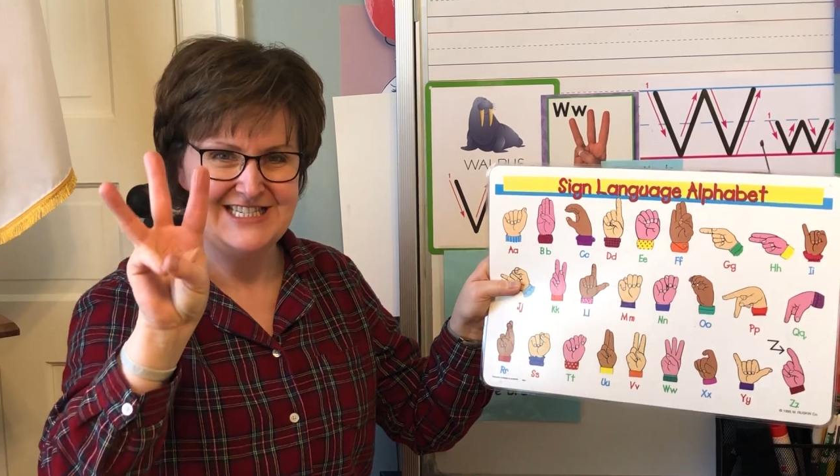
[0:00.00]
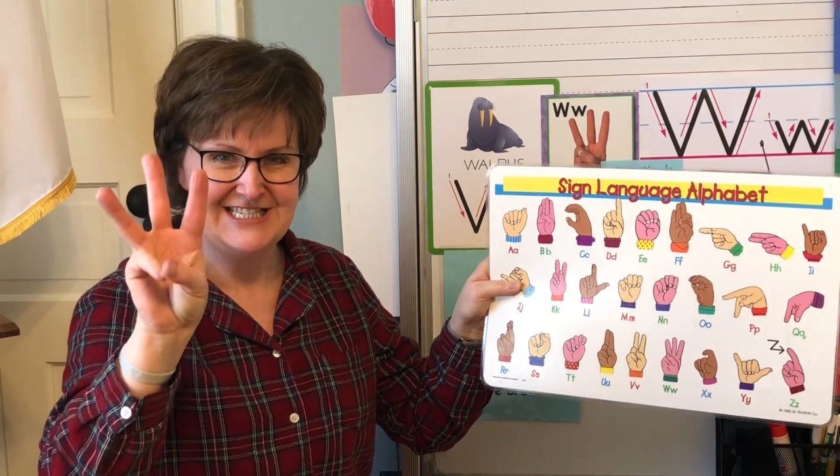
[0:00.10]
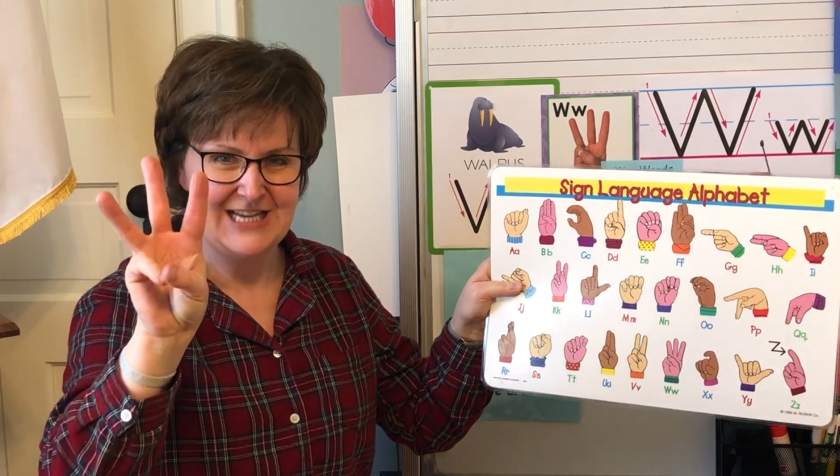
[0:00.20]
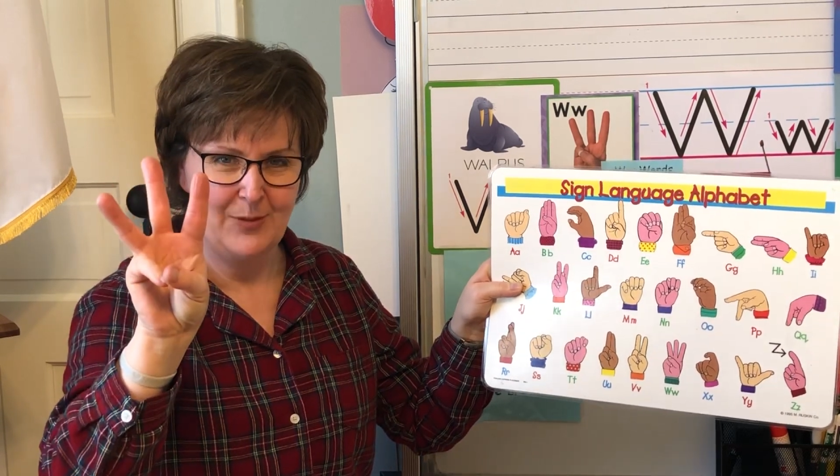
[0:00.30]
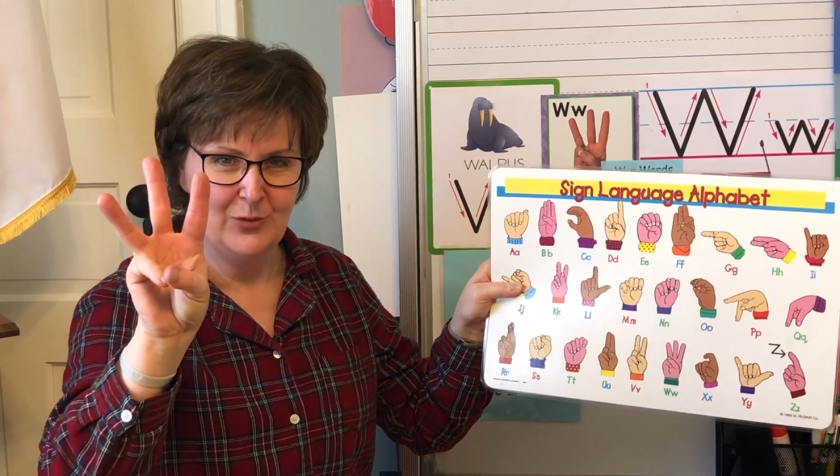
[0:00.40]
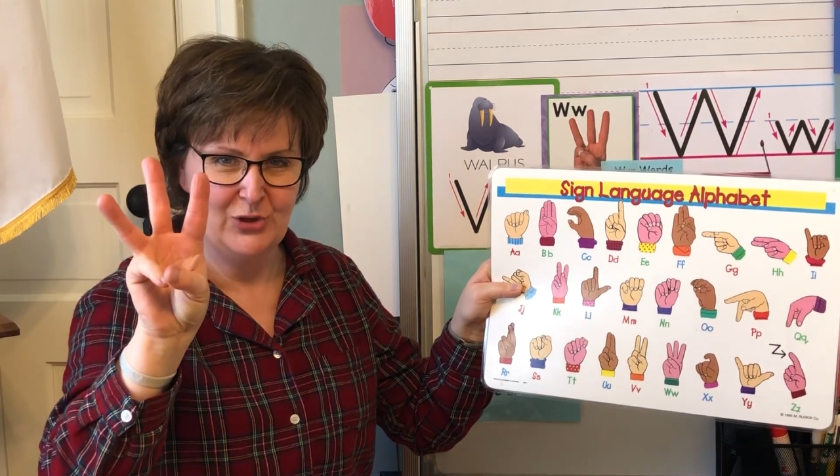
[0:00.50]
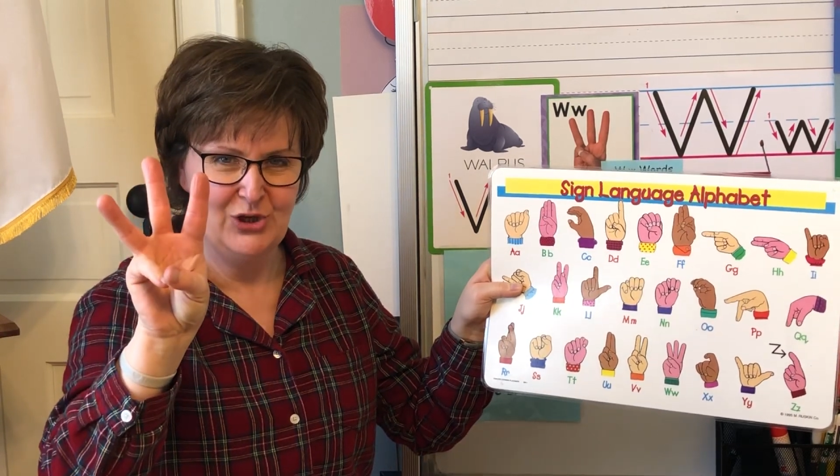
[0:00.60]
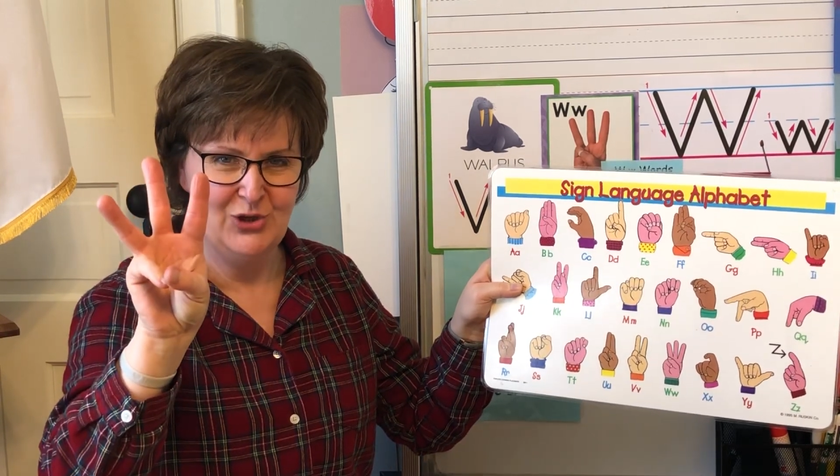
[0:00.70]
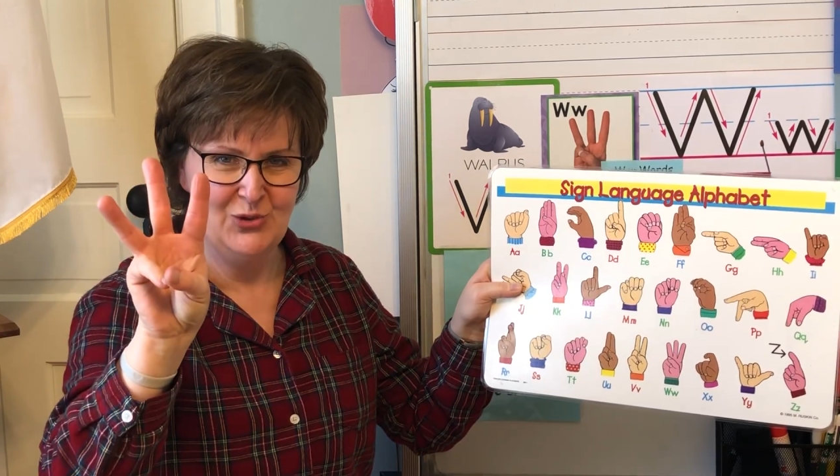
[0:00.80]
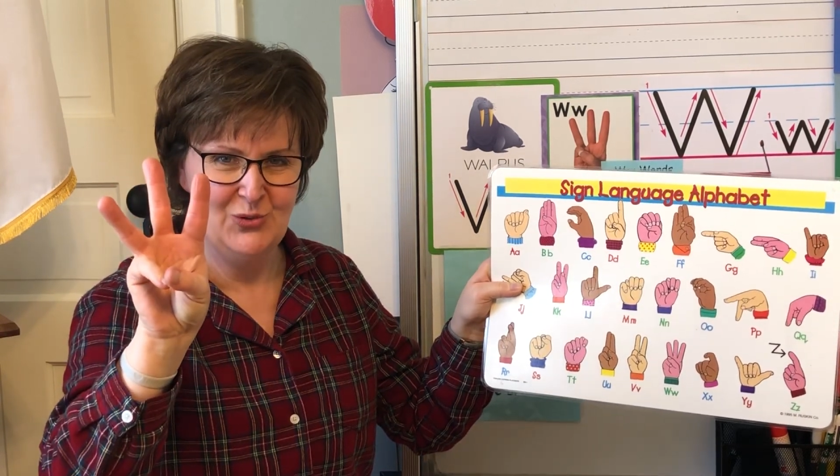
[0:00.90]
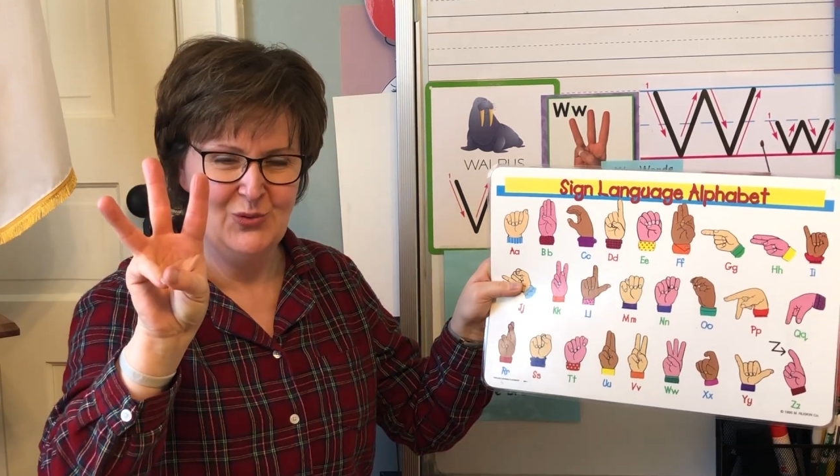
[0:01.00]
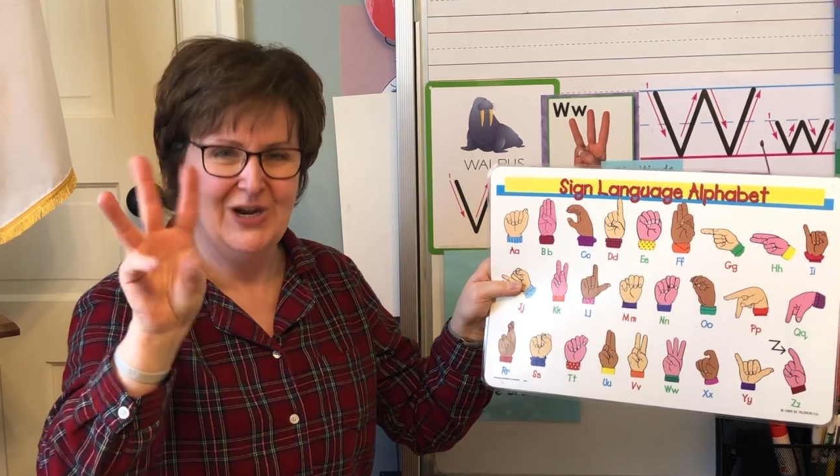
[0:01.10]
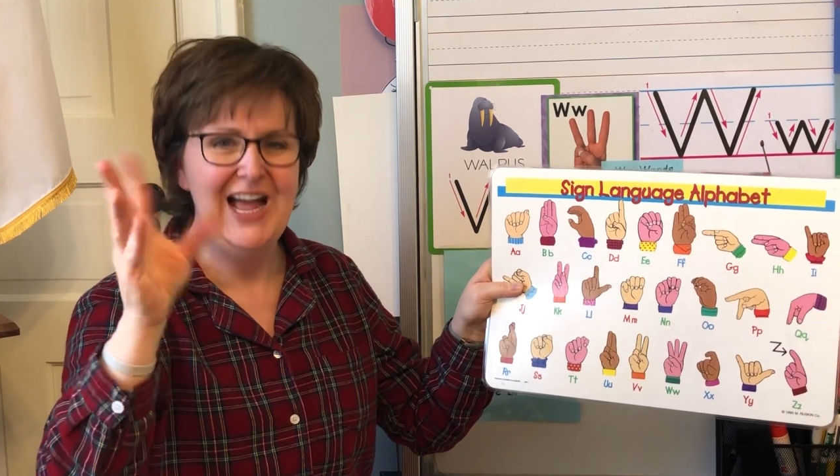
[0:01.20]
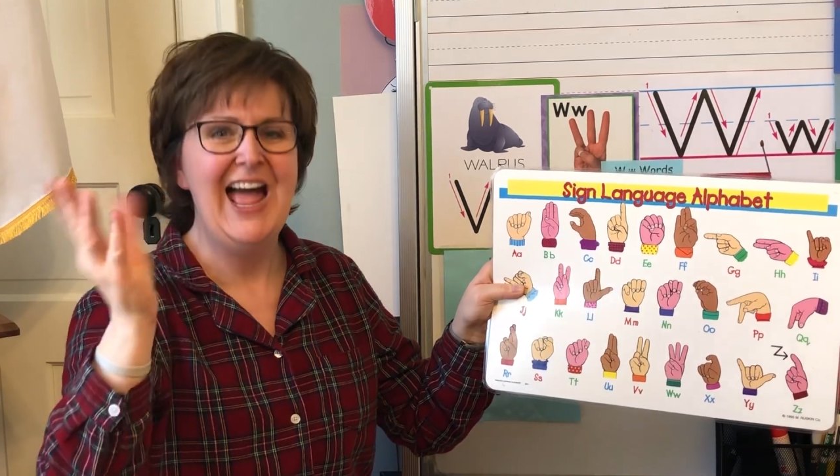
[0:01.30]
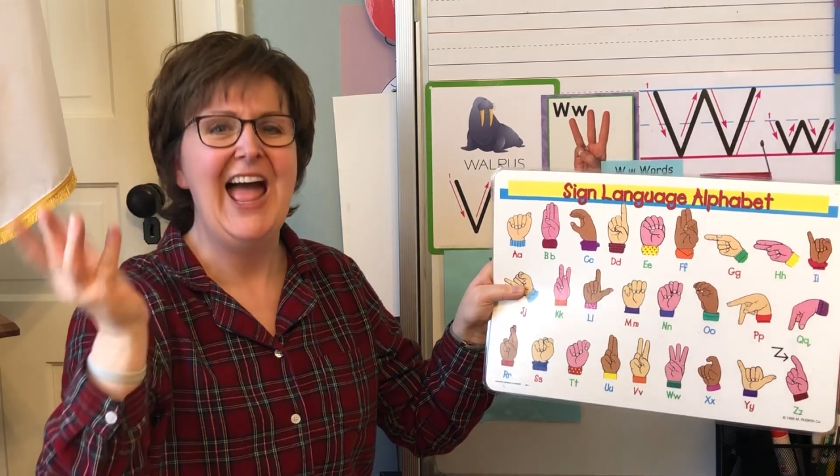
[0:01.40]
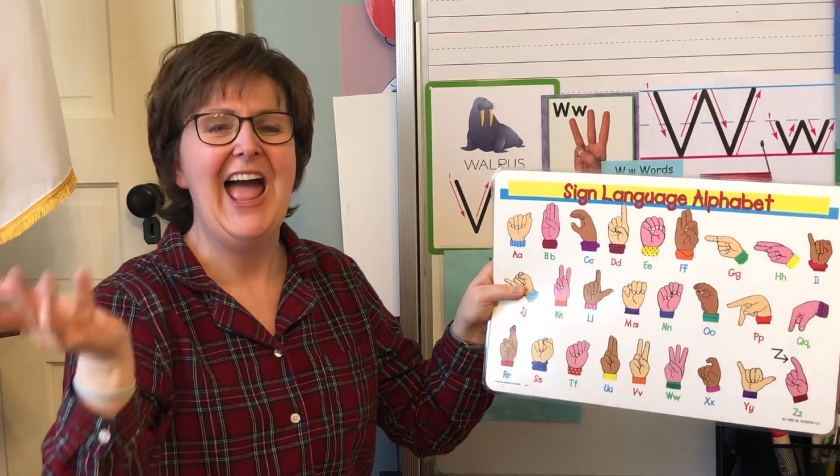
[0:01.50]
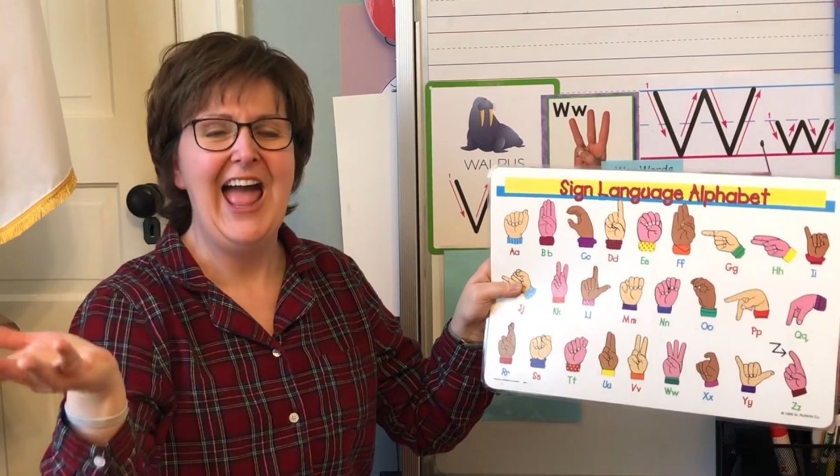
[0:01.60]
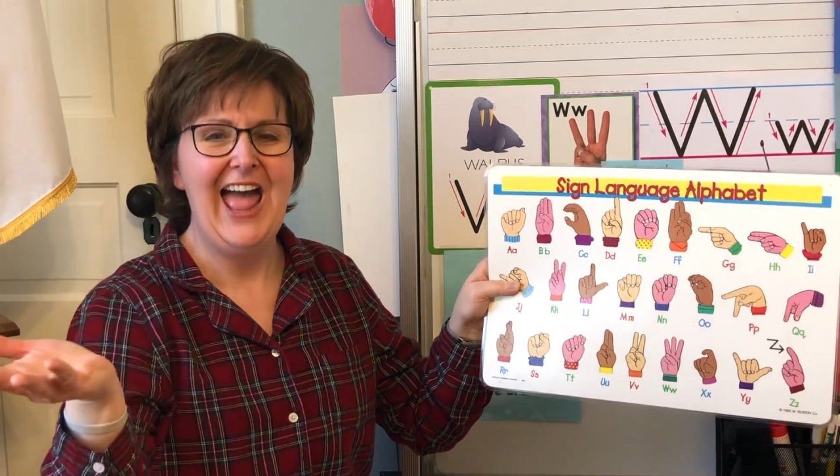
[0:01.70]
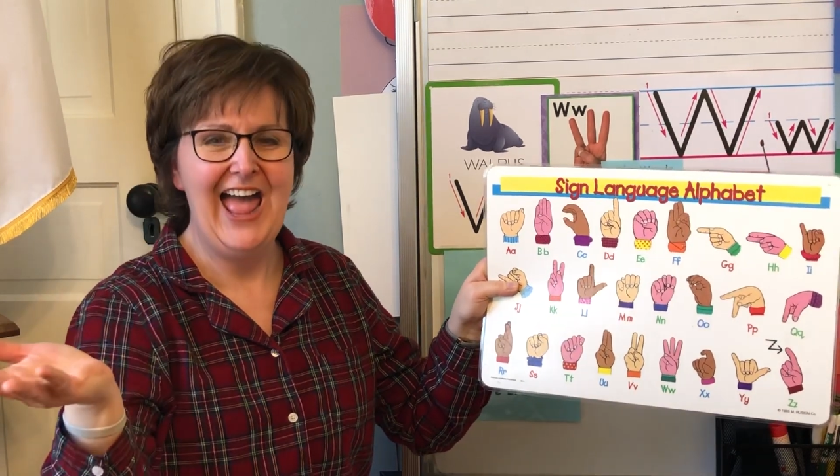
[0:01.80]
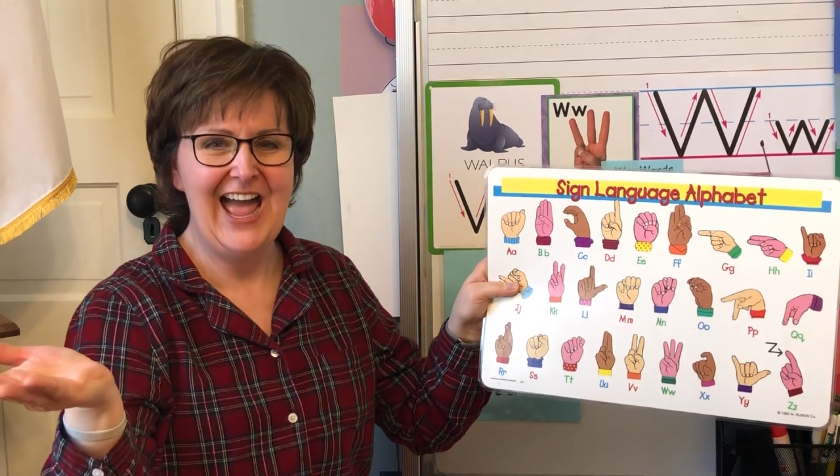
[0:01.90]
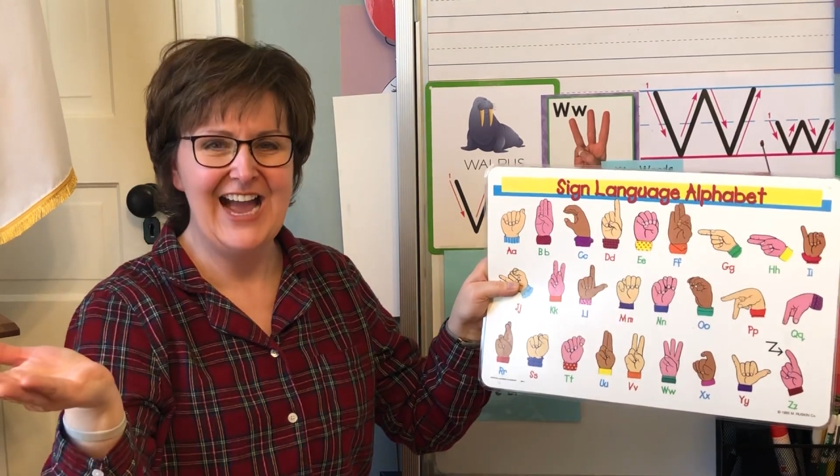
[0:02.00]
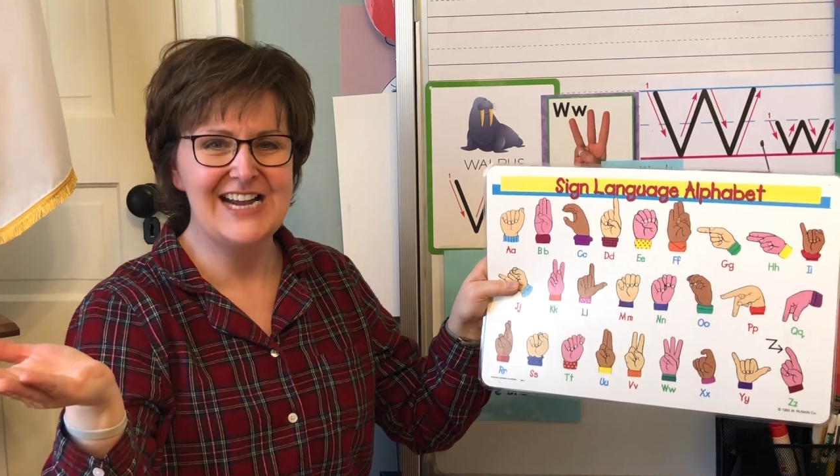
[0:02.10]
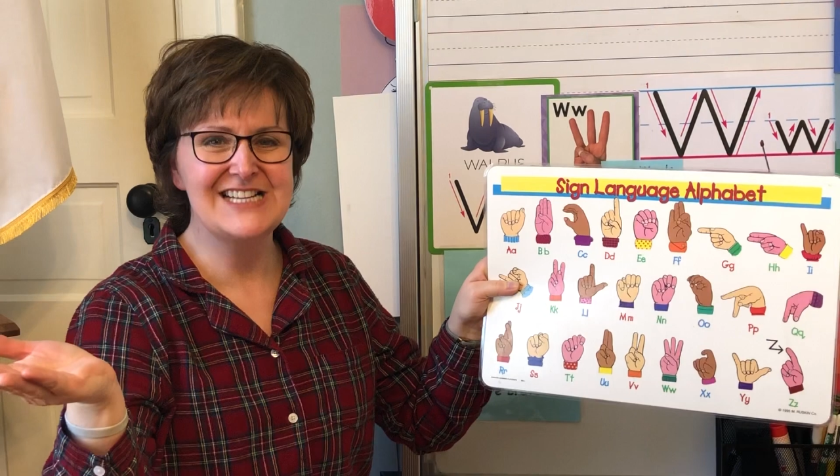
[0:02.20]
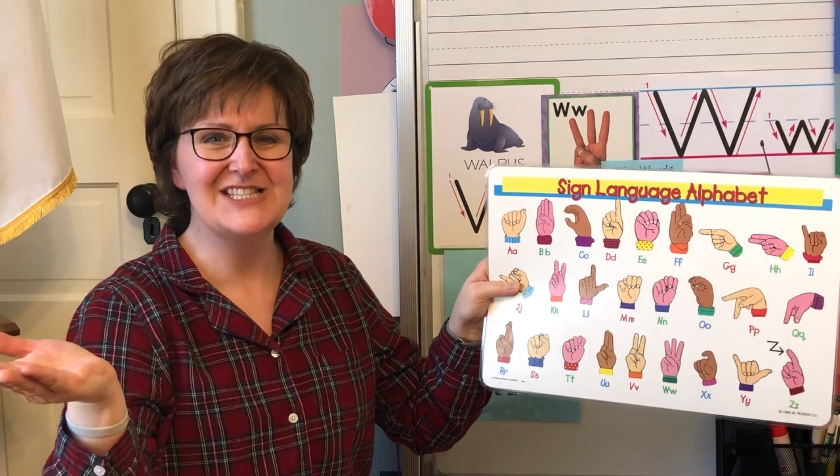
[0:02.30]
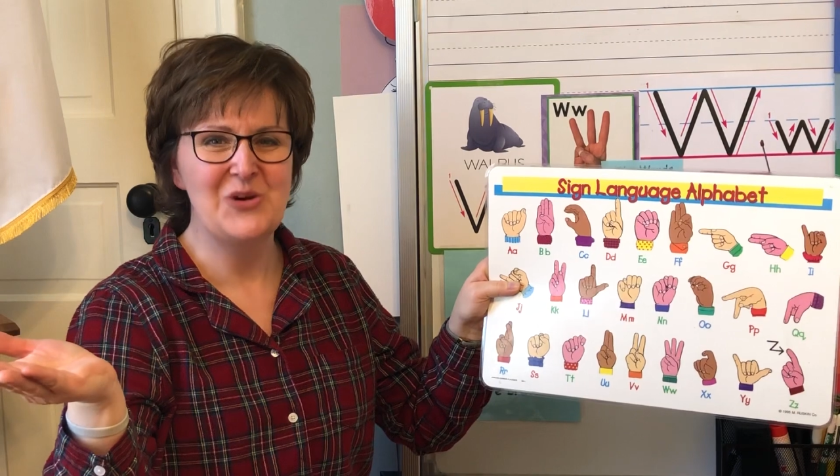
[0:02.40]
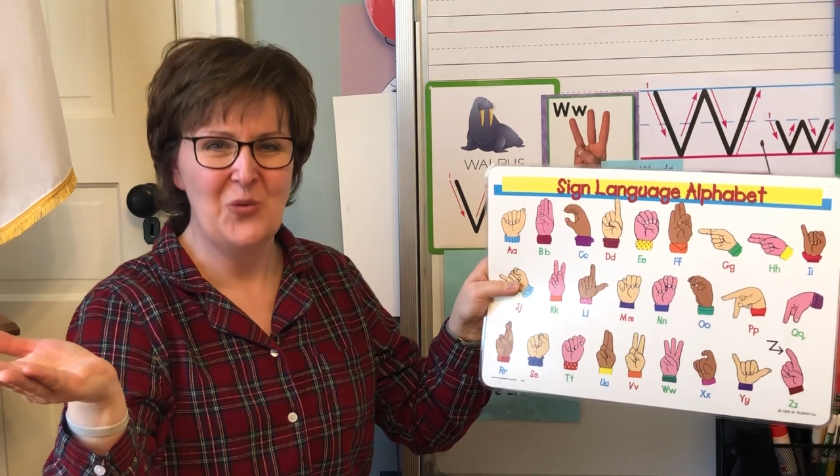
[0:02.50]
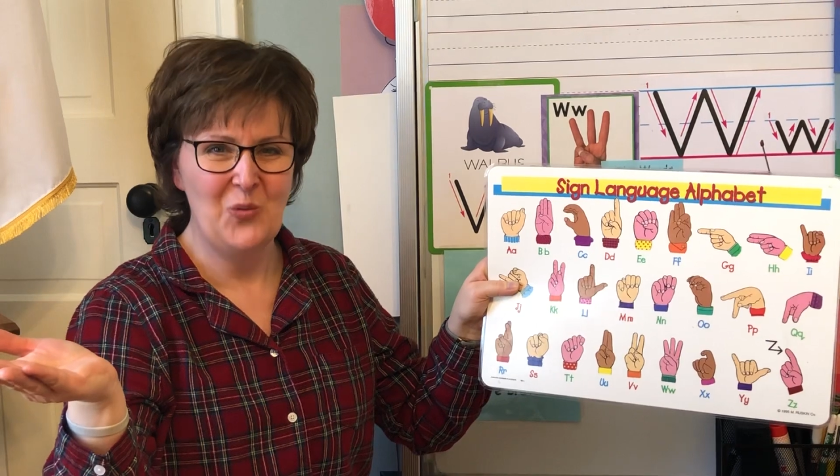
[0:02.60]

W, X,